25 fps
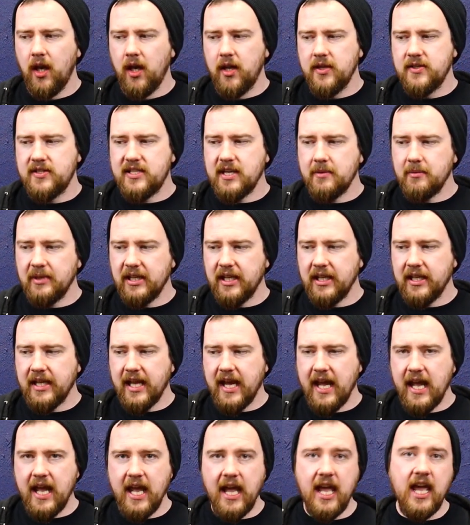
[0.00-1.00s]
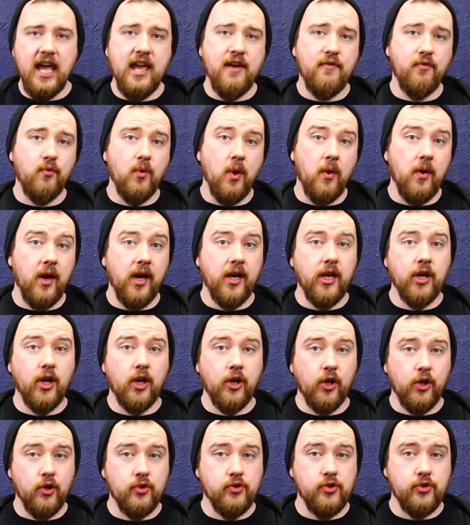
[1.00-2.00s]
Similarly, if we're working
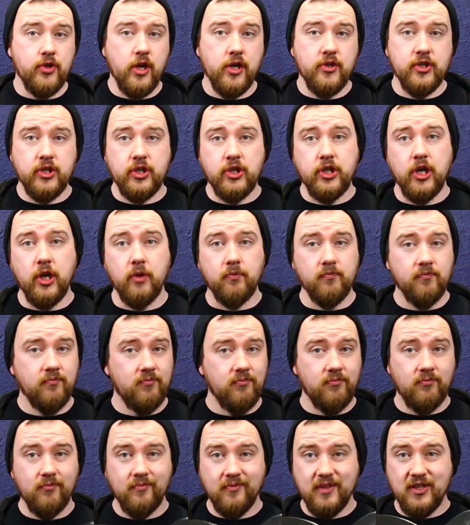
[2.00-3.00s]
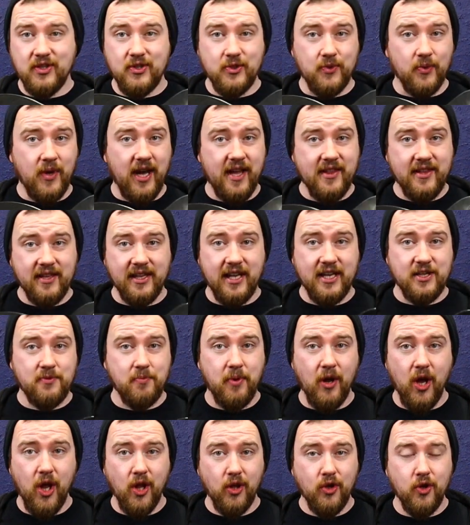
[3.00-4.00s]
on a Guns N' Roses tune, this is why the Les
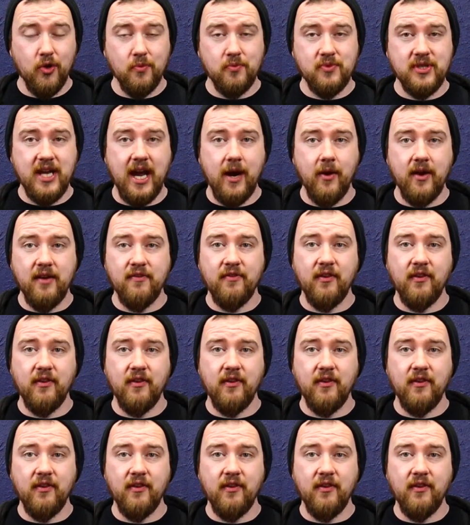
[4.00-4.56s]
Paul comes out.